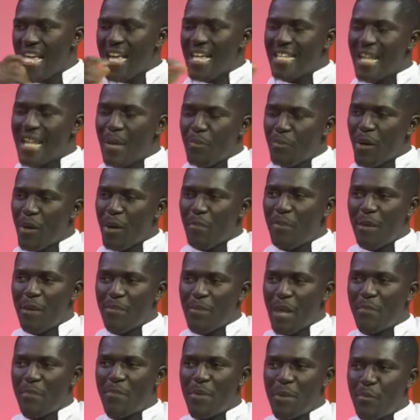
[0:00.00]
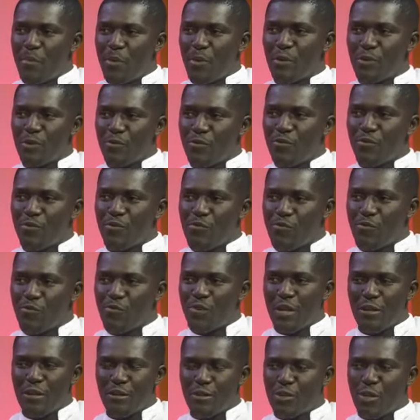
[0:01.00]
The problem that people
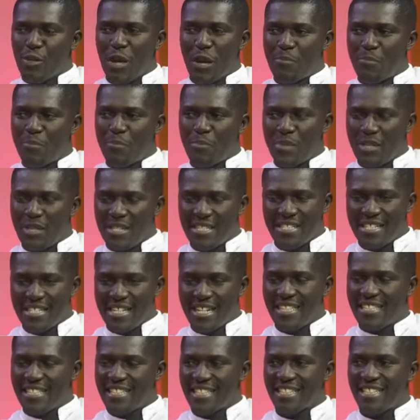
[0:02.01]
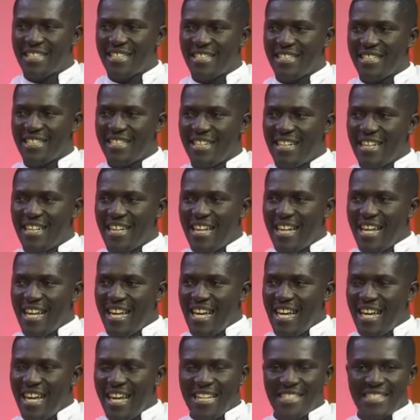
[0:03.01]
fail to appreciate
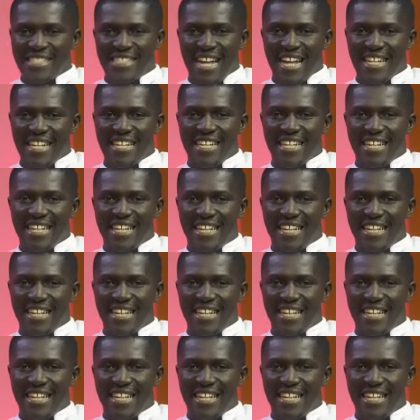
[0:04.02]
is that